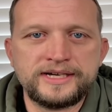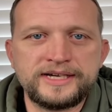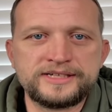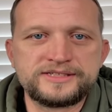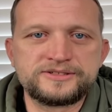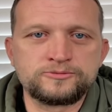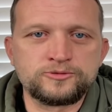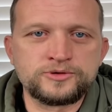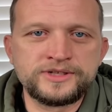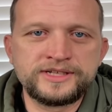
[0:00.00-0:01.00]
it's
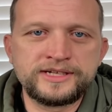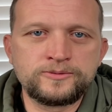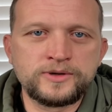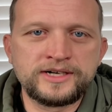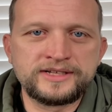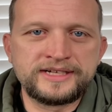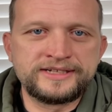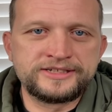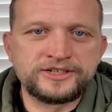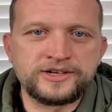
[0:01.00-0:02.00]
really well
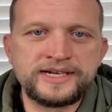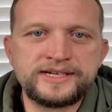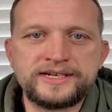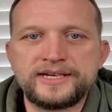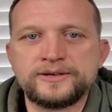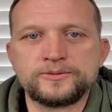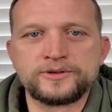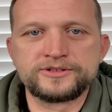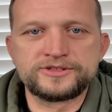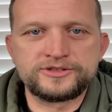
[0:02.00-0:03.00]
integrated. It
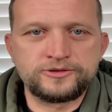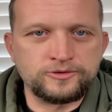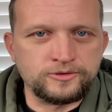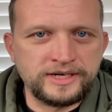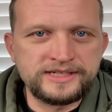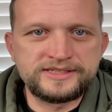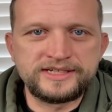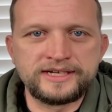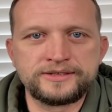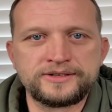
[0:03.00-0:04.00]
works great
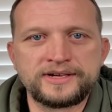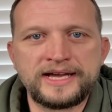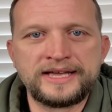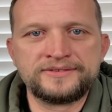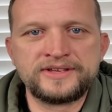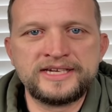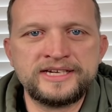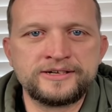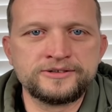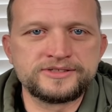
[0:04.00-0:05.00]
together, and the
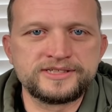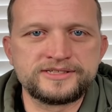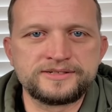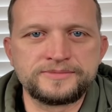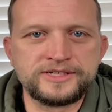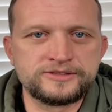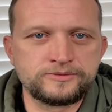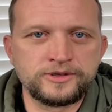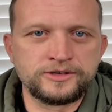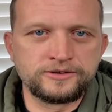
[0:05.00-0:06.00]
ecosystem is
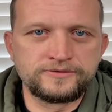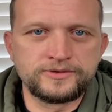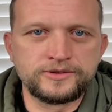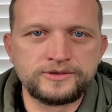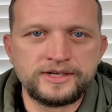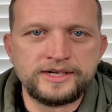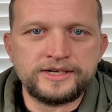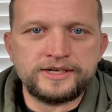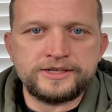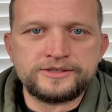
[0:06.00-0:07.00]
wonderful.
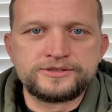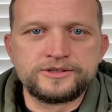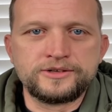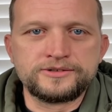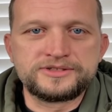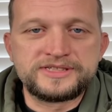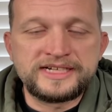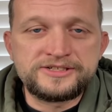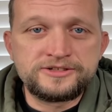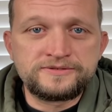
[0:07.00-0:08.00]
So
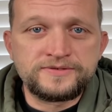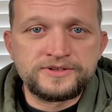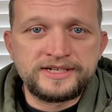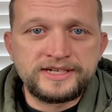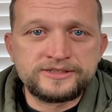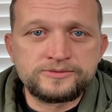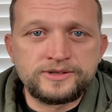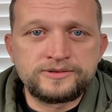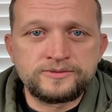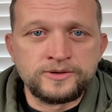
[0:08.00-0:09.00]
stay tuned for the next
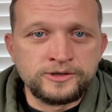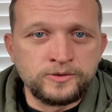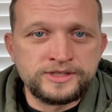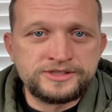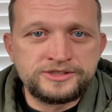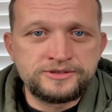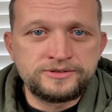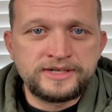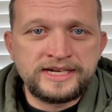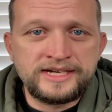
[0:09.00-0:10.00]
one. We're going to
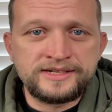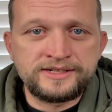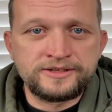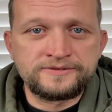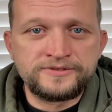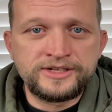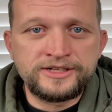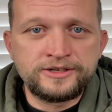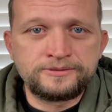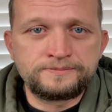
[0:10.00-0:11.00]
do another
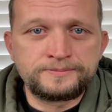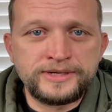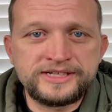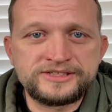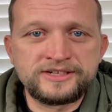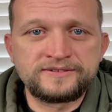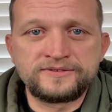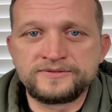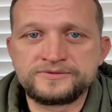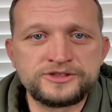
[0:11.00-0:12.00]
video based off
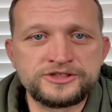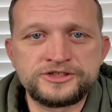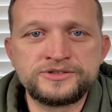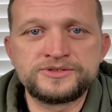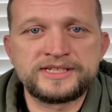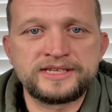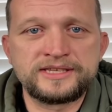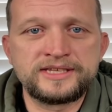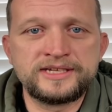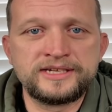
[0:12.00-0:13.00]
of just
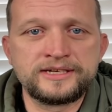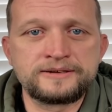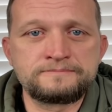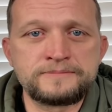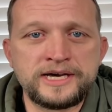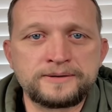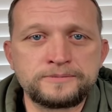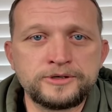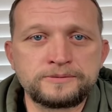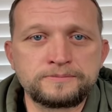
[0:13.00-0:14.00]
using the
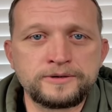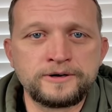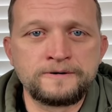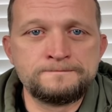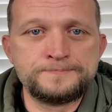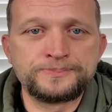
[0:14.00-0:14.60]
MacBook Pro